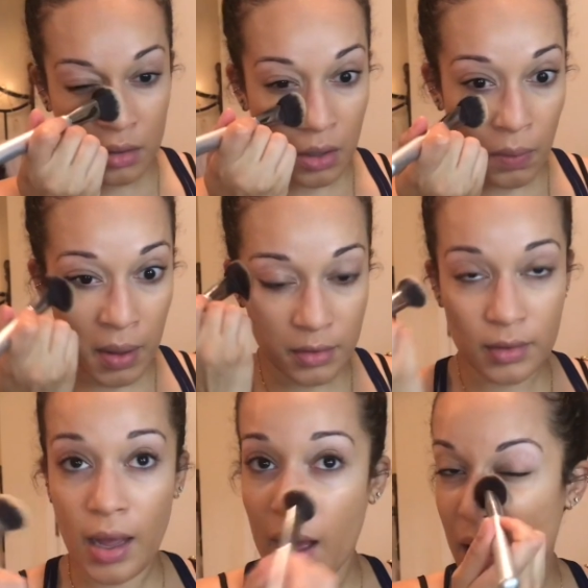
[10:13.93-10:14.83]
go
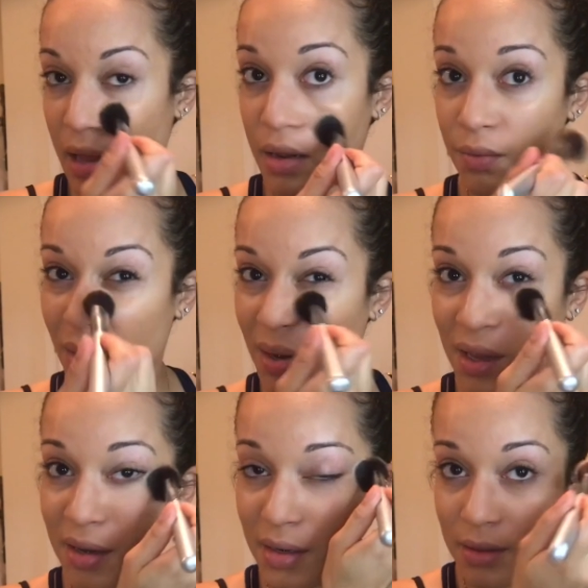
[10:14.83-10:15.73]
outside and run
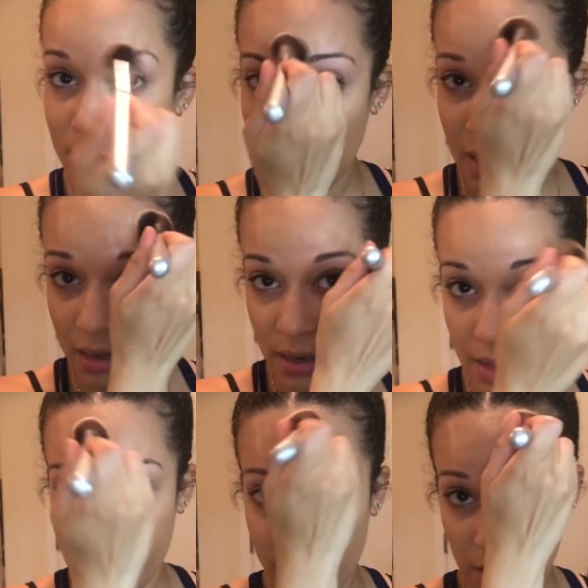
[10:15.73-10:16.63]
errands in
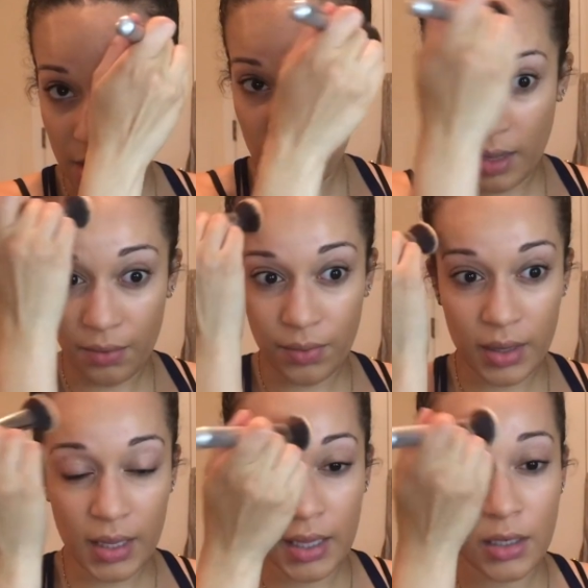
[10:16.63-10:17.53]
if you're not like
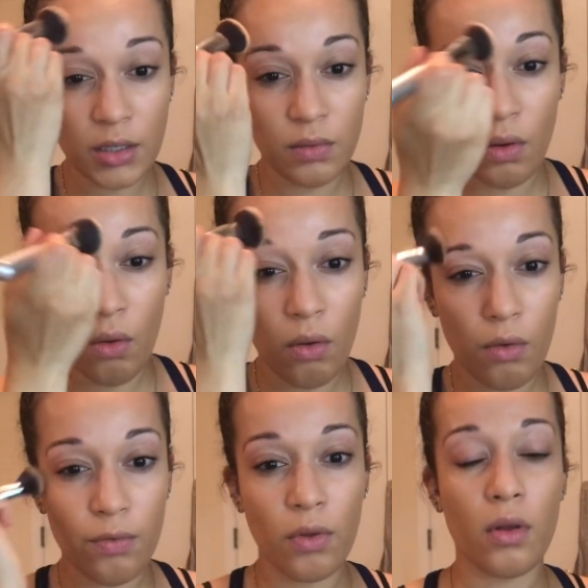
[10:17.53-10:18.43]
really into a
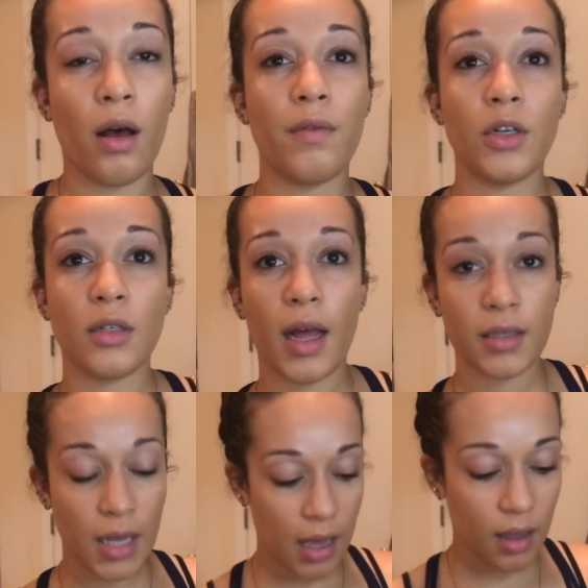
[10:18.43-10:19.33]
whole full coverage
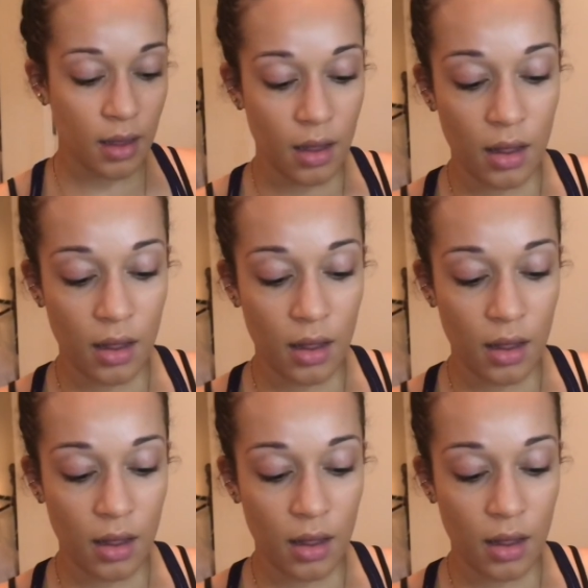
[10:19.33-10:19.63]
that day.